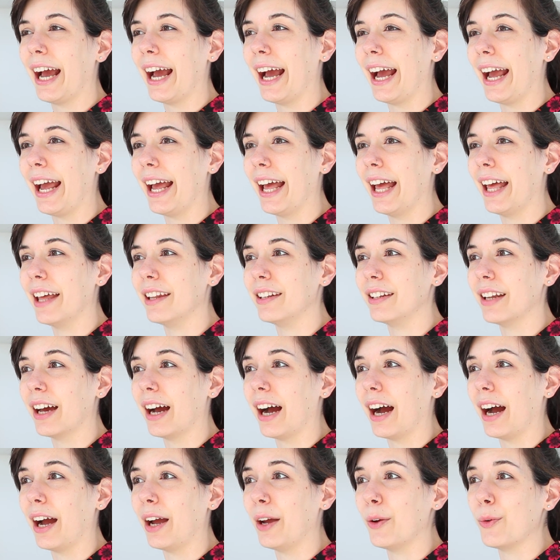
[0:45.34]
and
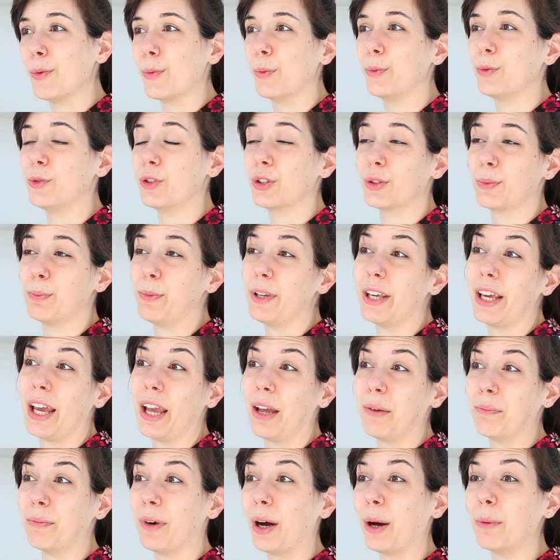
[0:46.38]
I just
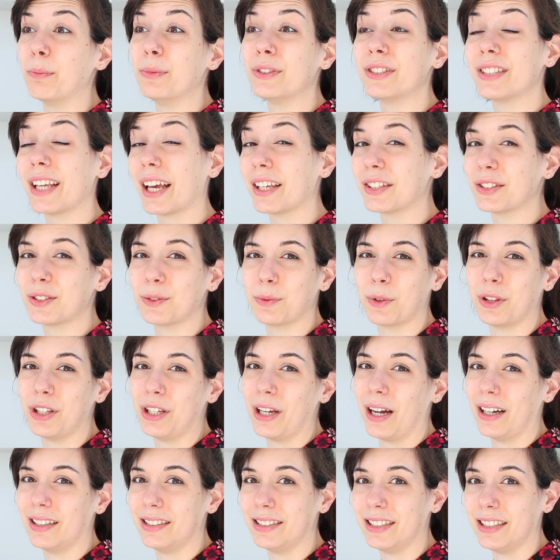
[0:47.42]
became obsessed with
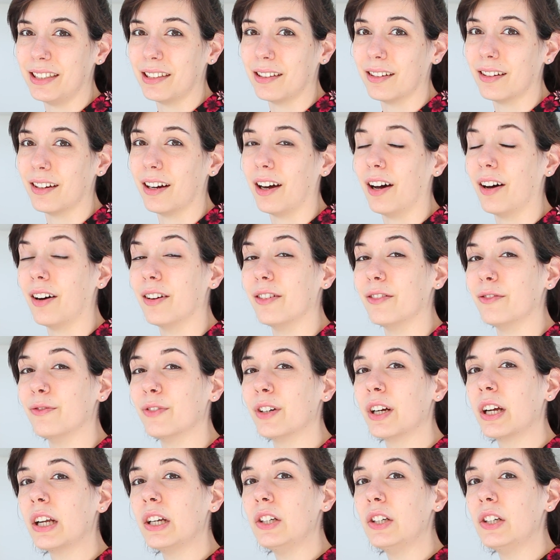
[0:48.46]
the idea of